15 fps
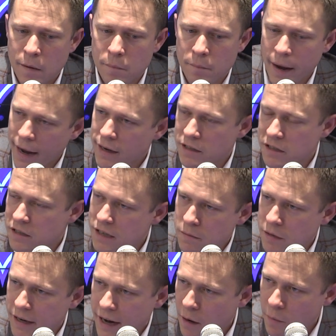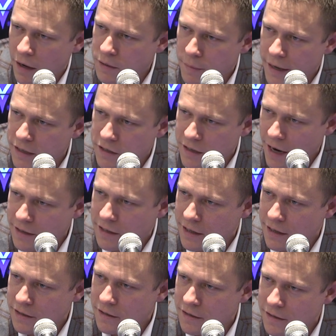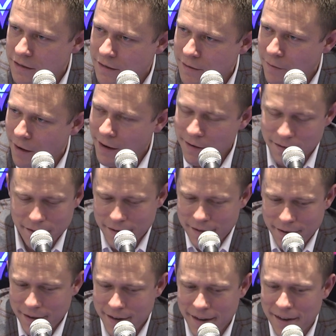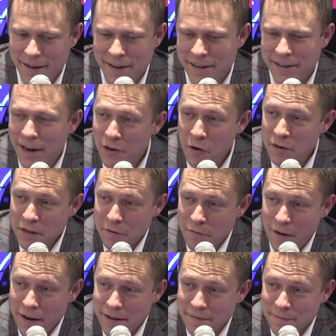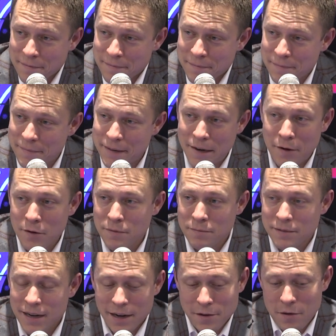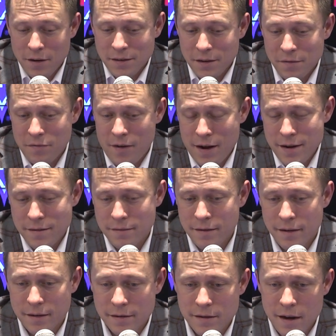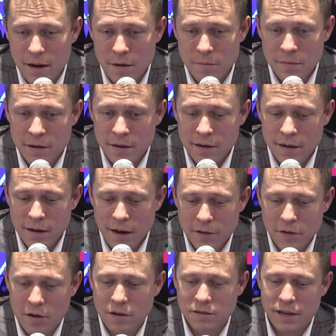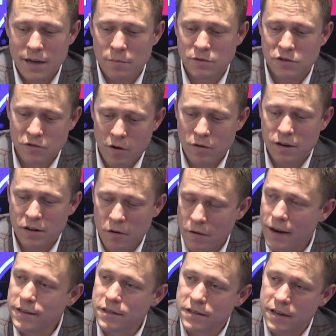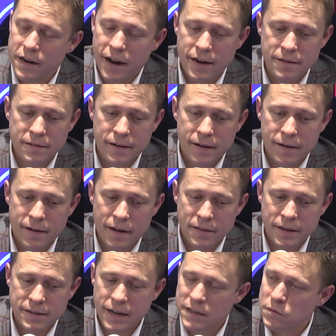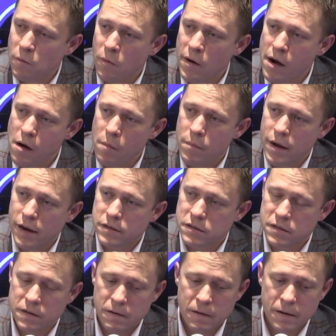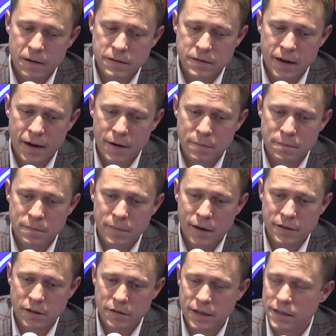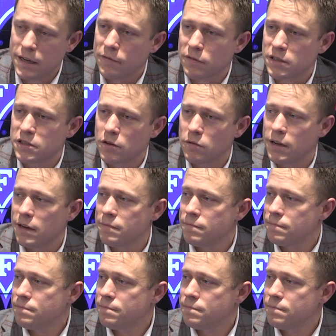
Man, it just seems like everybody's making shots against us, right? You got to go out there and fight, you know? You got to go out there and fight. And I thought our team was strong and courageous tonight, and I think that's when we're at our best. And I thought they definitely showed that.